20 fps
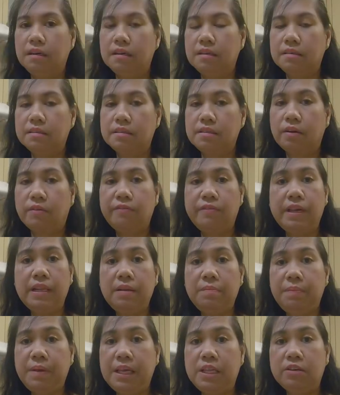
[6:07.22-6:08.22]
So
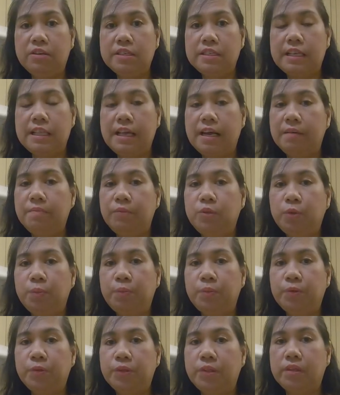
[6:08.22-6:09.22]
Filipinos love to
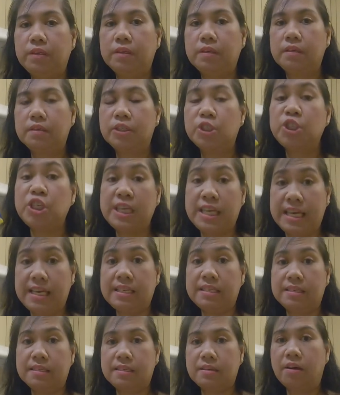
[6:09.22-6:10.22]
put
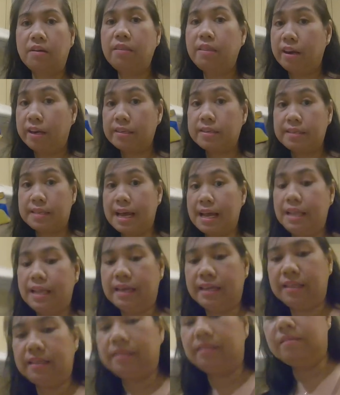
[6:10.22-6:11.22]
cheese on their
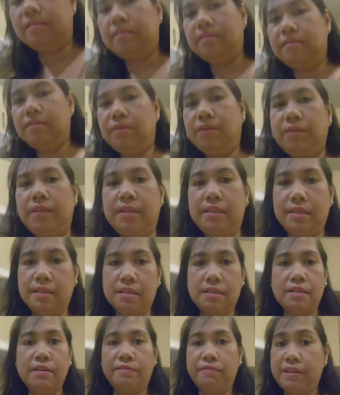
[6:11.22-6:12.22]
salad. So this
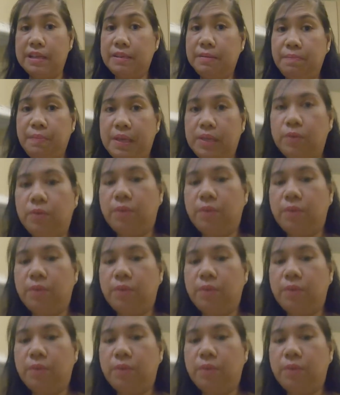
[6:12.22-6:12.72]
is the Filipino